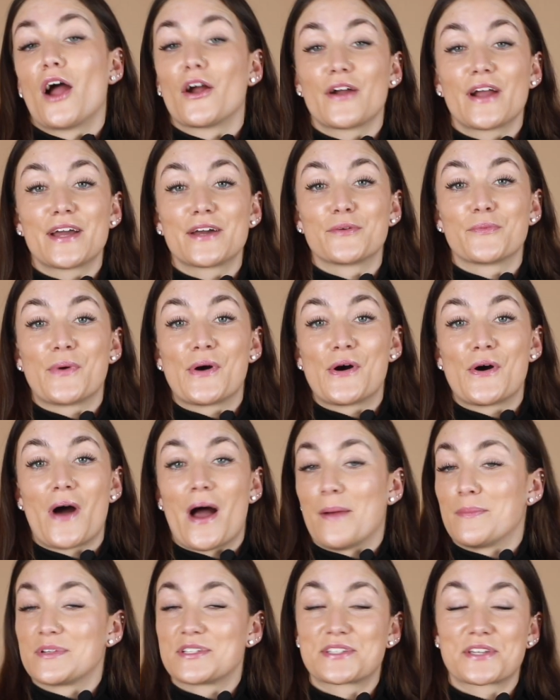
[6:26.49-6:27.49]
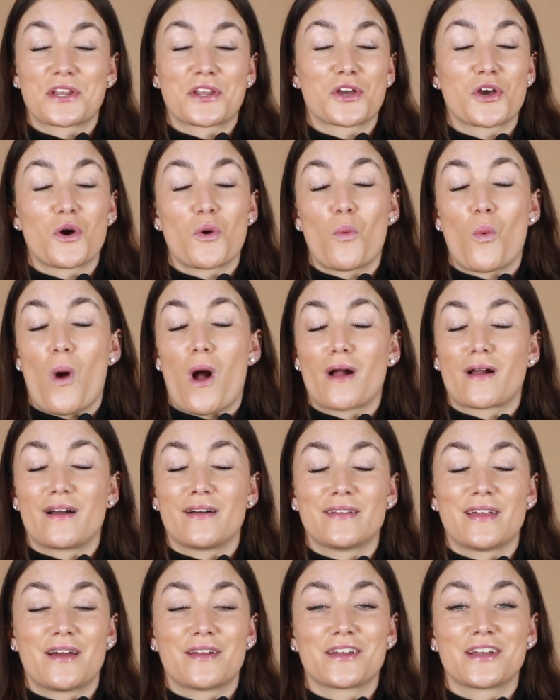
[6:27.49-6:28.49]
All right, well, I'm just gonna go walk
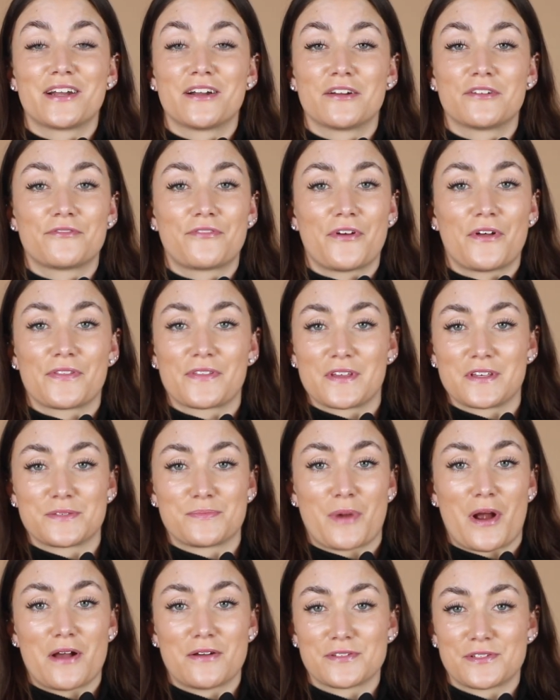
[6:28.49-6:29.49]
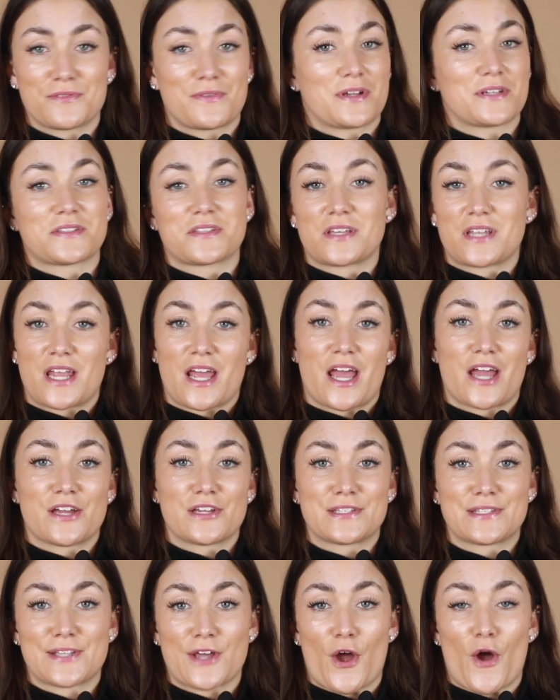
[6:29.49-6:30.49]
on out of here and flaunt these brows the rest of the day,
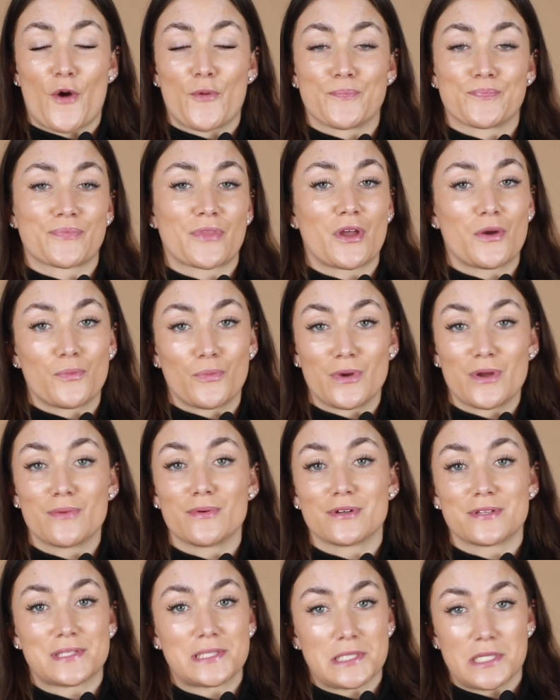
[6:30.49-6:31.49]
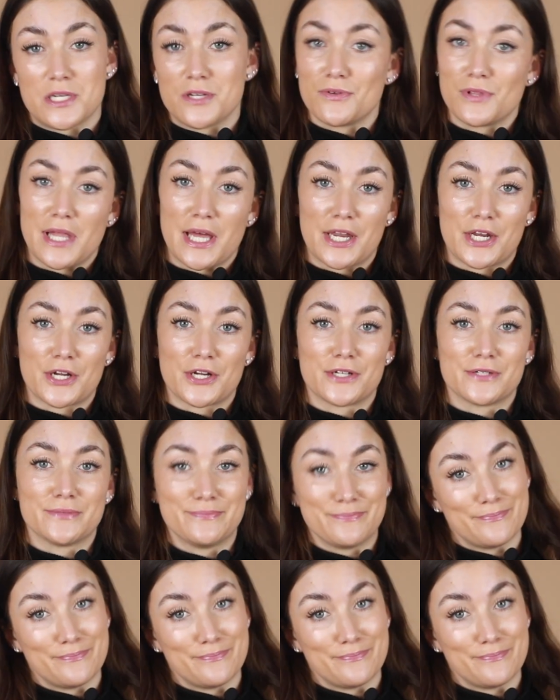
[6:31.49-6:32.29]
so we will see you later.